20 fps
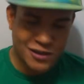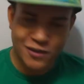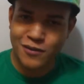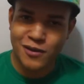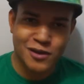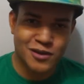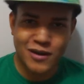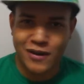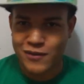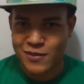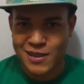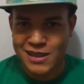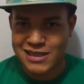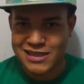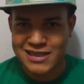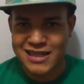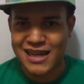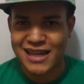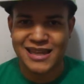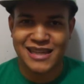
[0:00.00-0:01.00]
the future,
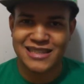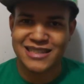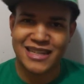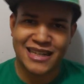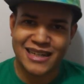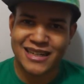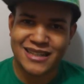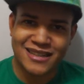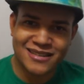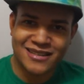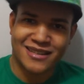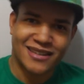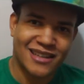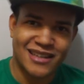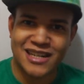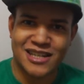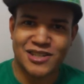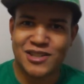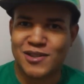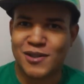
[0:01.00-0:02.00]
everybody's dead. That's like
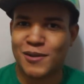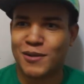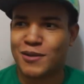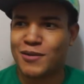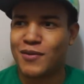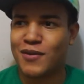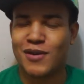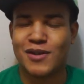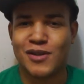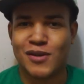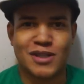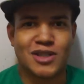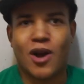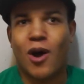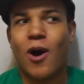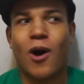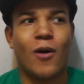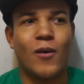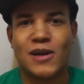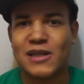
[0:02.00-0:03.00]
the Ninja Turtles future is
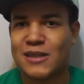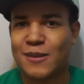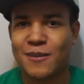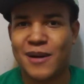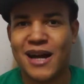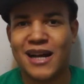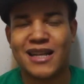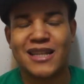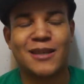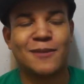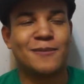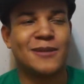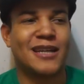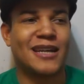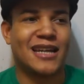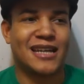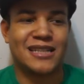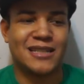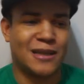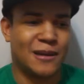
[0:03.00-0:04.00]
always
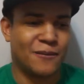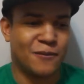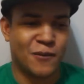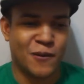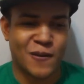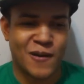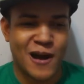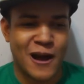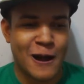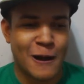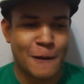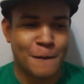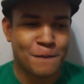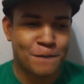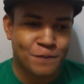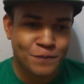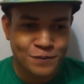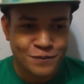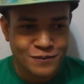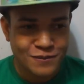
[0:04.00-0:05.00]
apocalyptic, except for um,
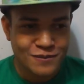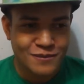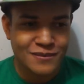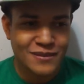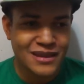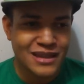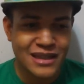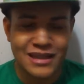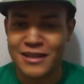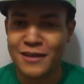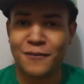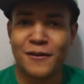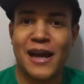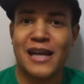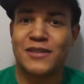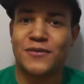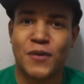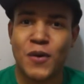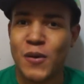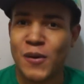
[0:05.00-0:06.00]
the
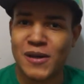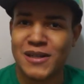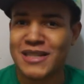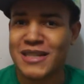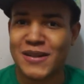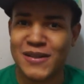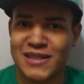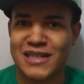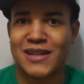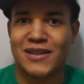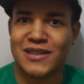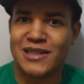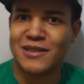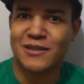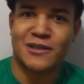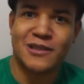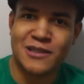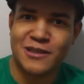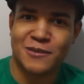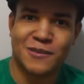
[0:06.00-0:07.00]
Fast Forward series that was
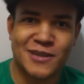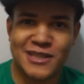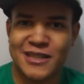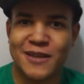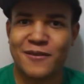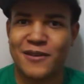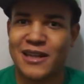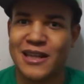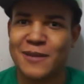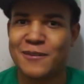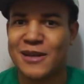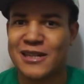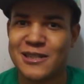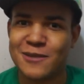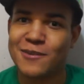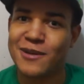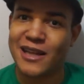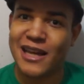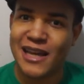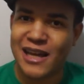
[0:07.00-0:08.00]
specifically meant
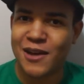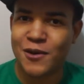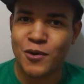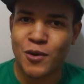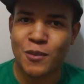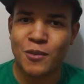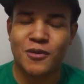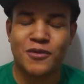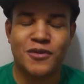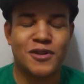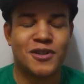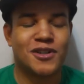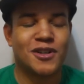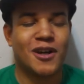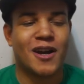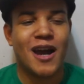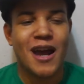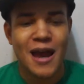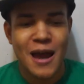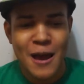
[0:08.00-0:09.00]
to be like a normal future.